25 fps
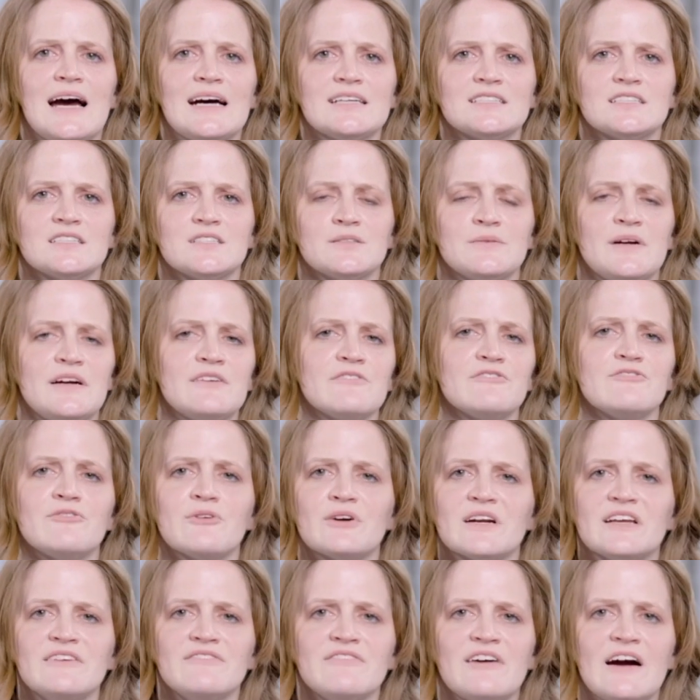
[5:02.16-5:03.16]
lasts around
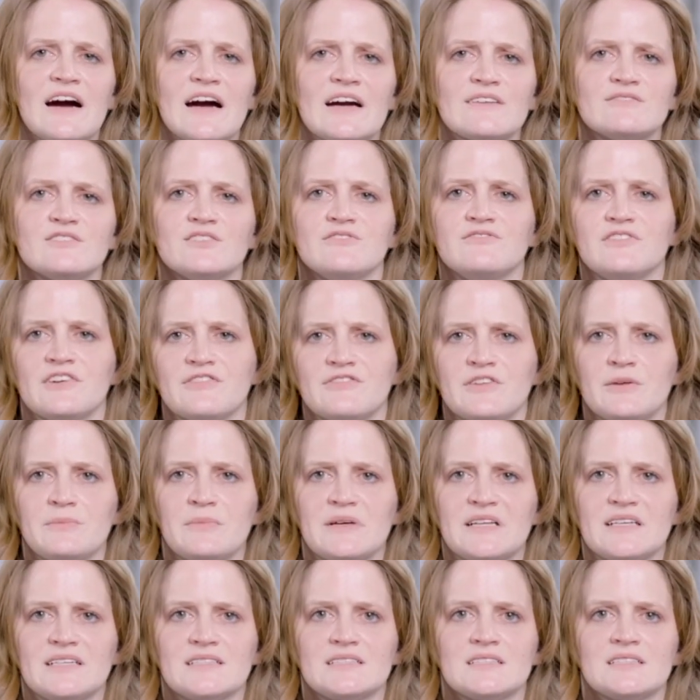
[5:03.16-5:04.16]
45 to 50
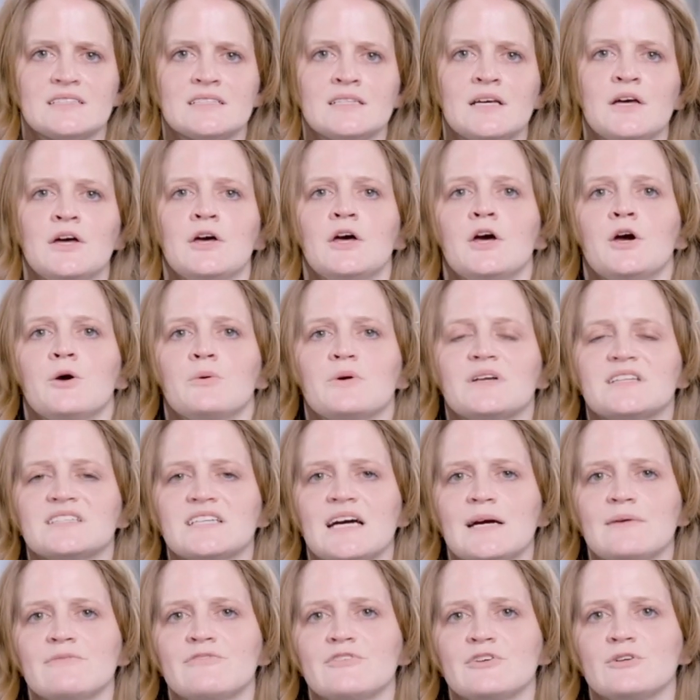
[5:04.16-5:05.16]
minutes, with
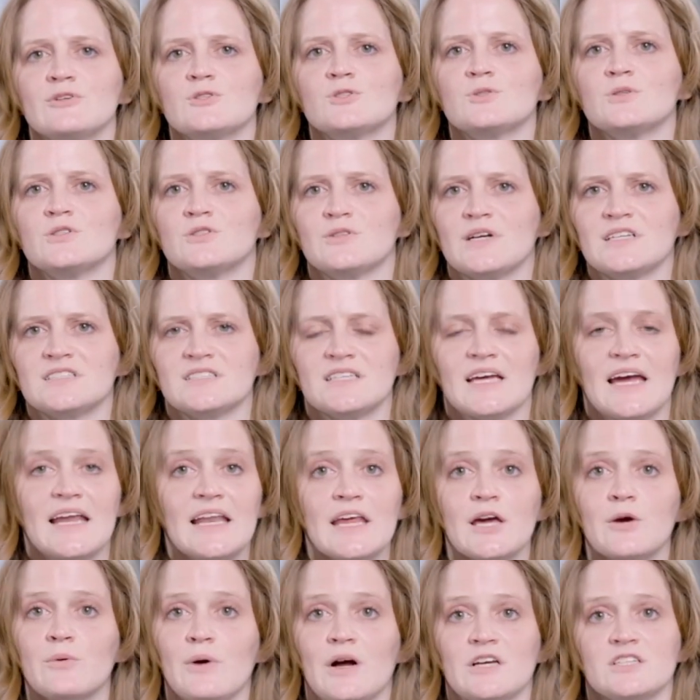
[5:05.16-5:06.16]
time for you to address
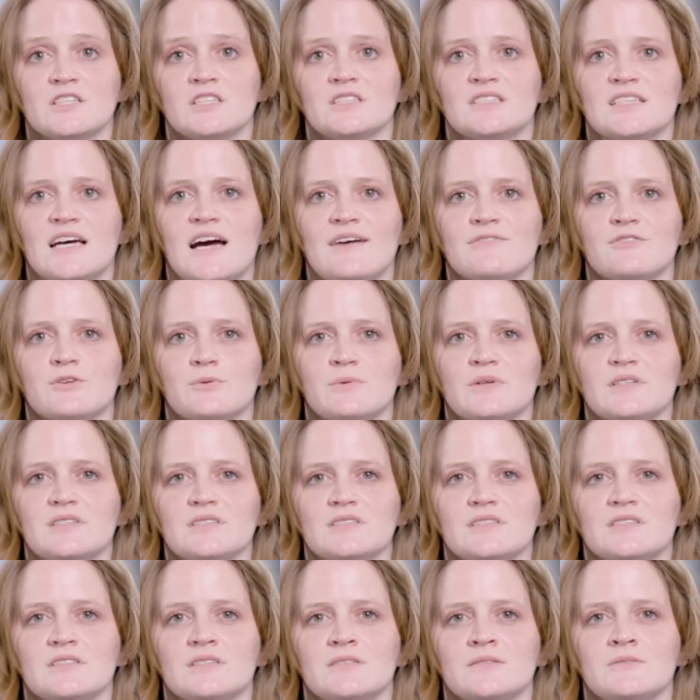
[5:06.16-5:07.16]
any questions
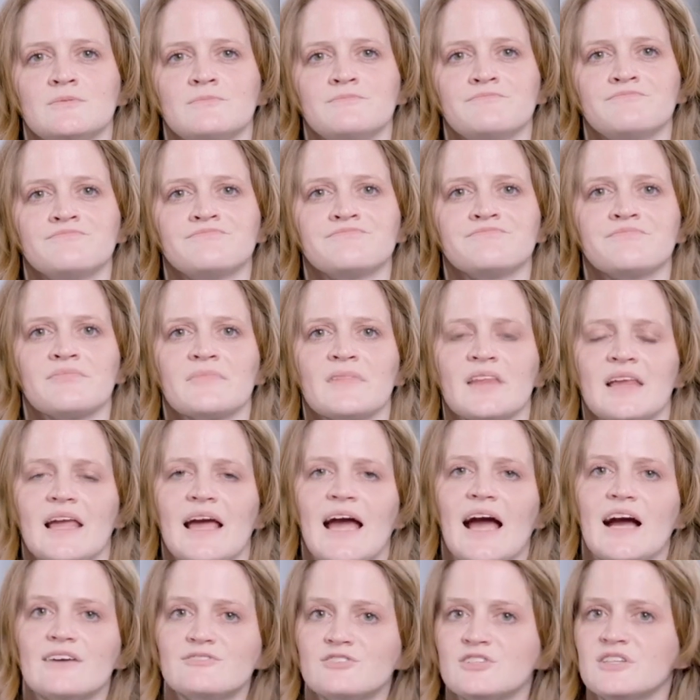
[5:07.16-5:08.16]
afterwards.
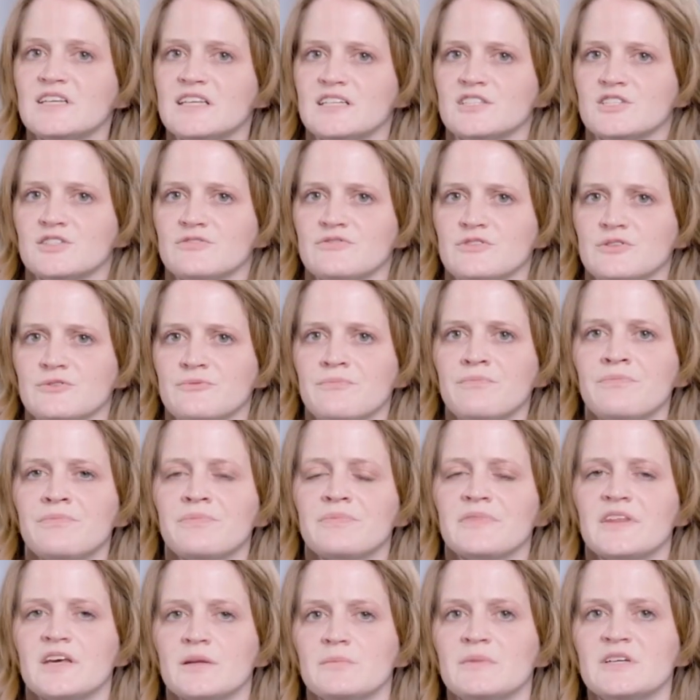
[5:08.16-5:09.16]
After the interview,
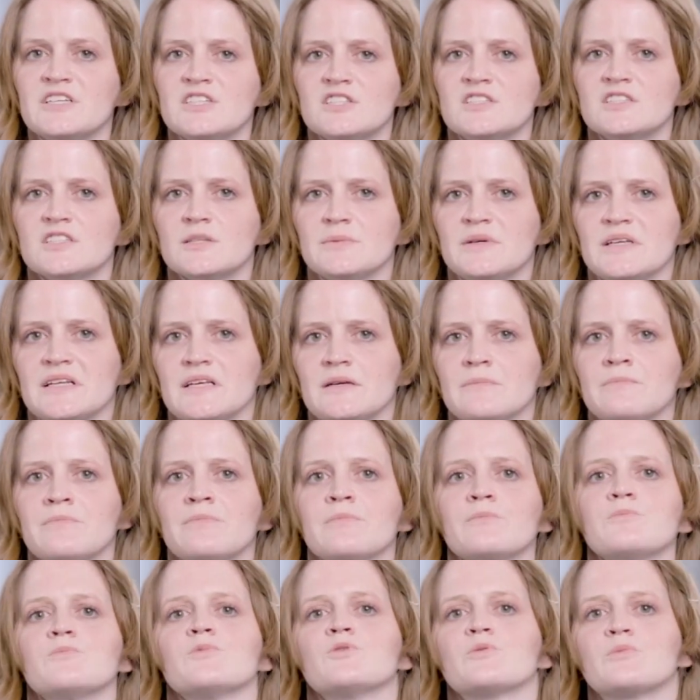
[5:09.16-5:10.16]
the admissions committee
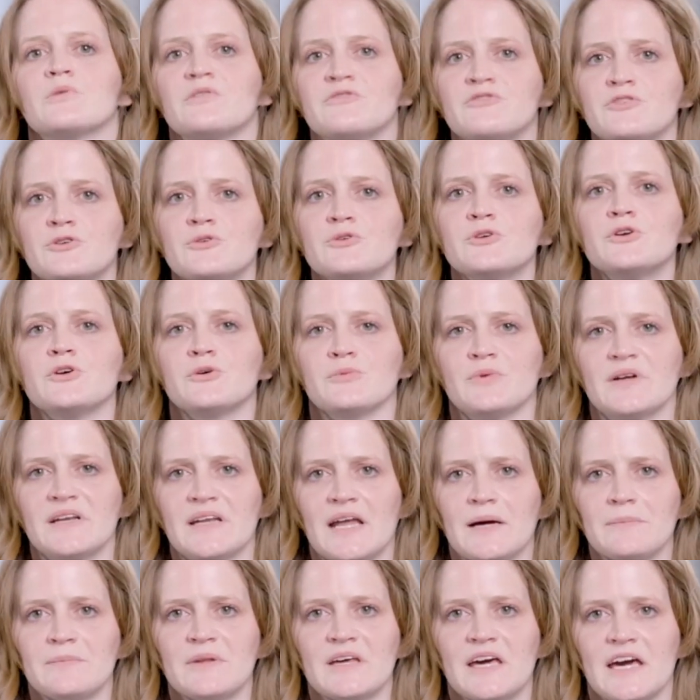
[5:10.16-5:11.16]
will review your
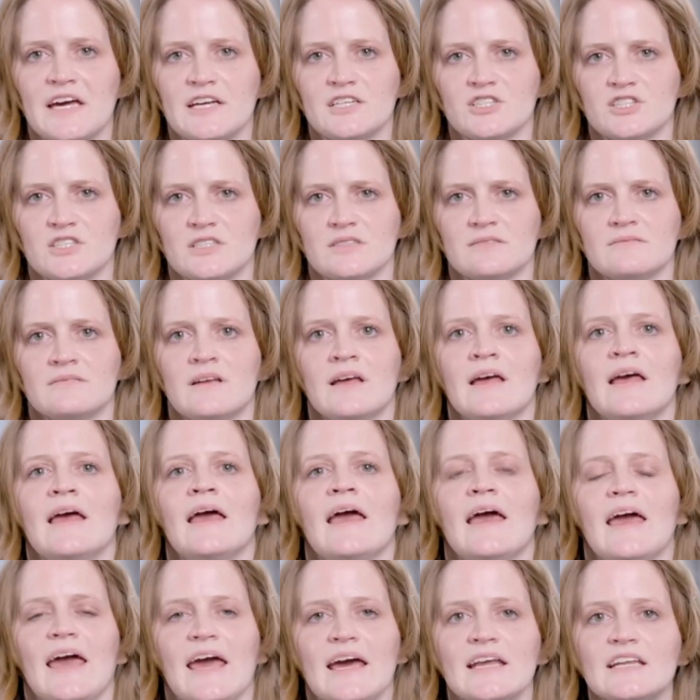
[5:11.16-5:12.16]
written application
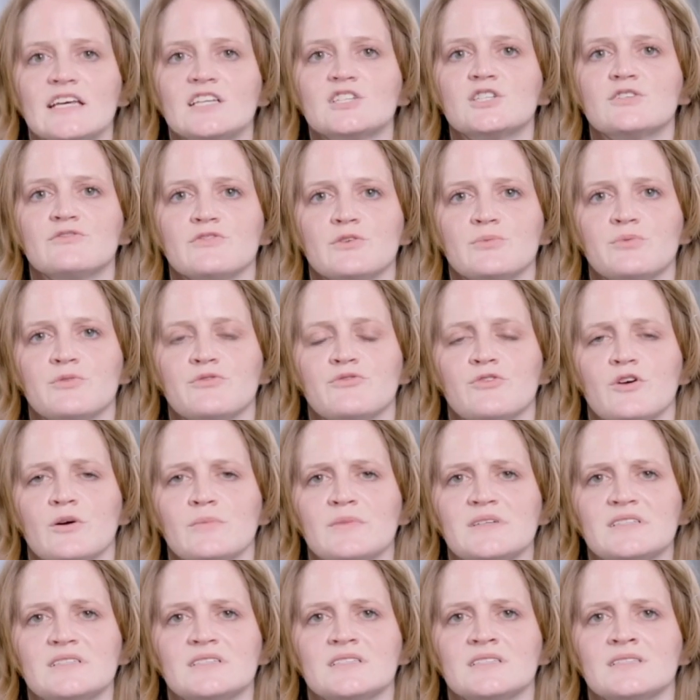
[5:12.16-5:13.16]
and interview
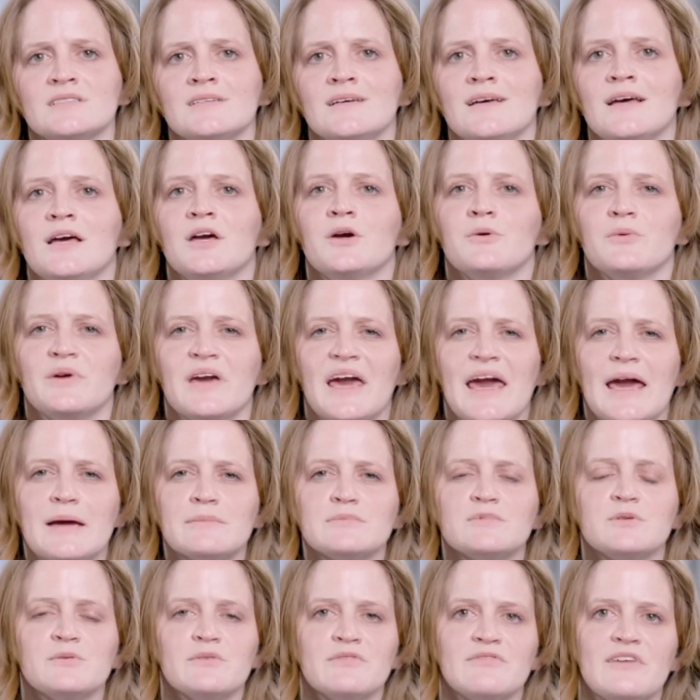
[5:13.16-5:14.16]
performance. We
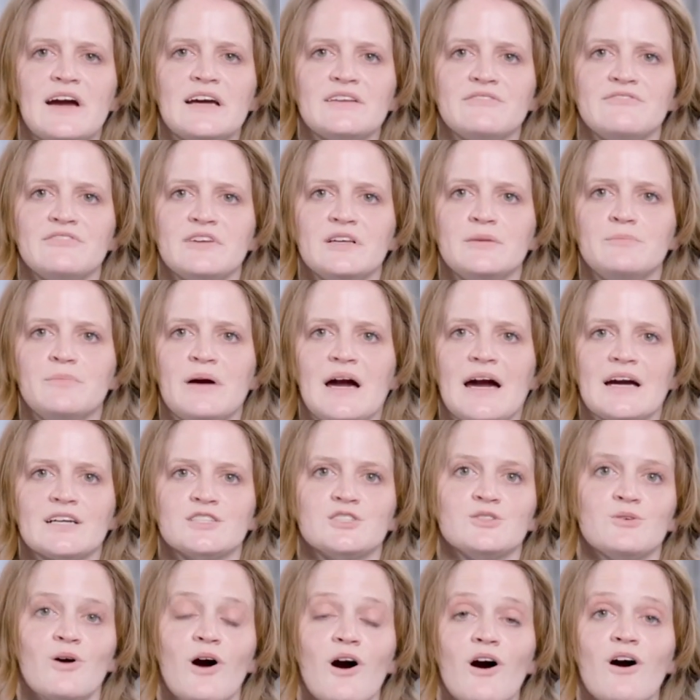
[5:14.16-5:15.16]
aim to provide
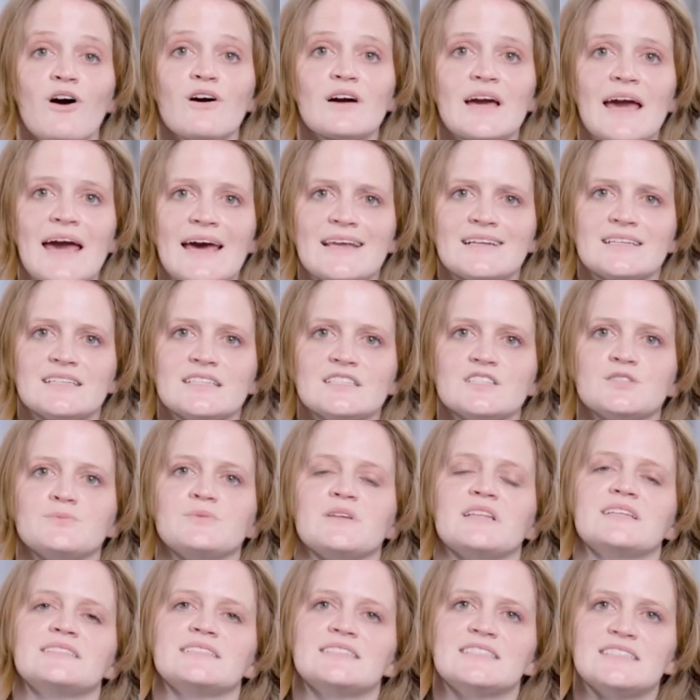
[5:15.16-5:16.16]
feedback to all candidates
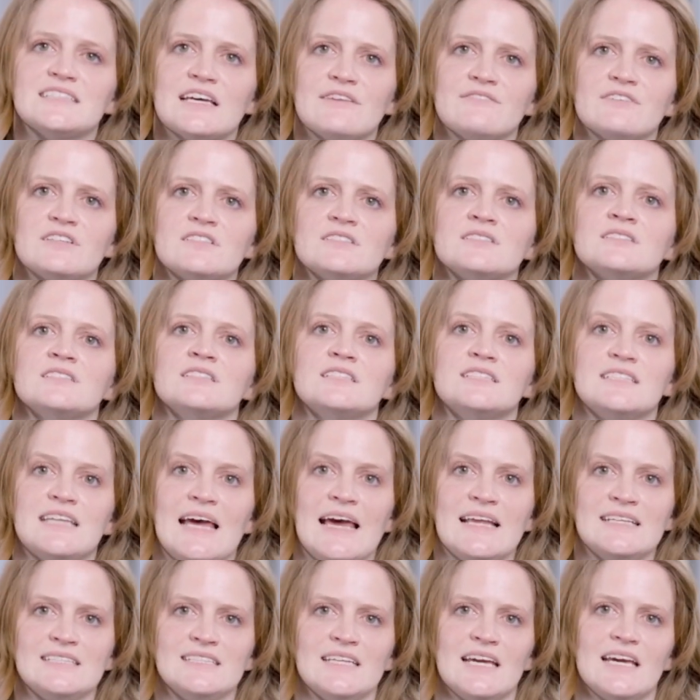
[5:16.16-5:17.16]
within 7 to
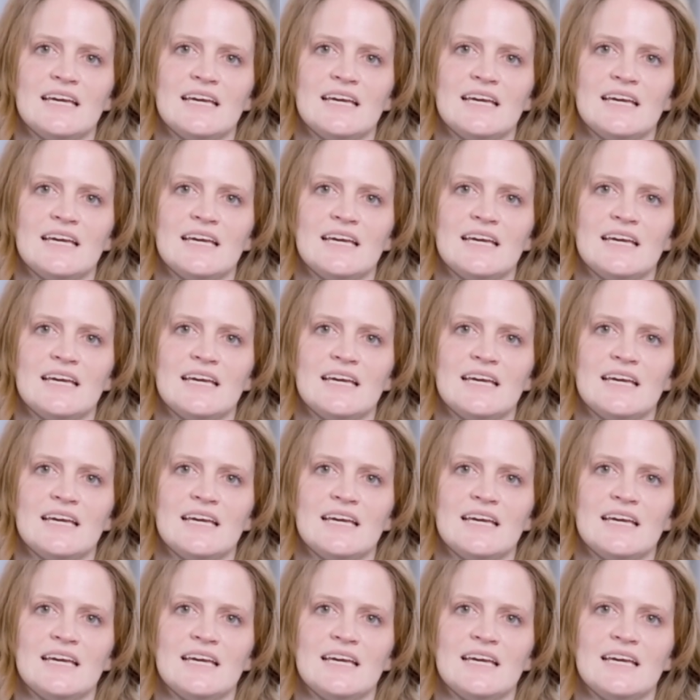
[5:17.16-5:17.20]
10